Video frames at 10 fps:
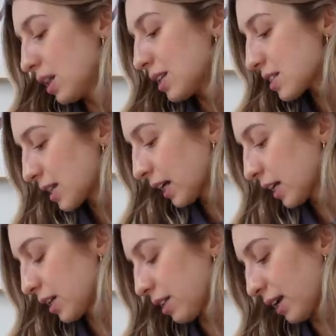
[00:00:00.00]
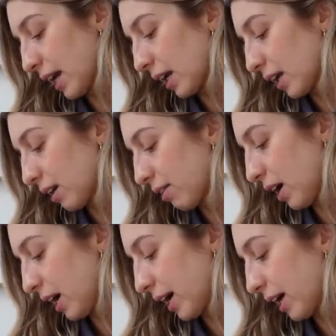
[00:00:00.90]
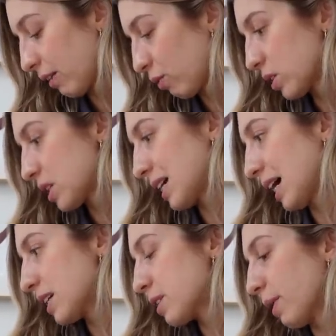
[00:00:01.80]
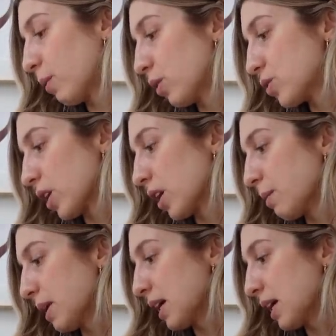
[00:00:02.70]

The second thing that I have wanted to add to my wardrobe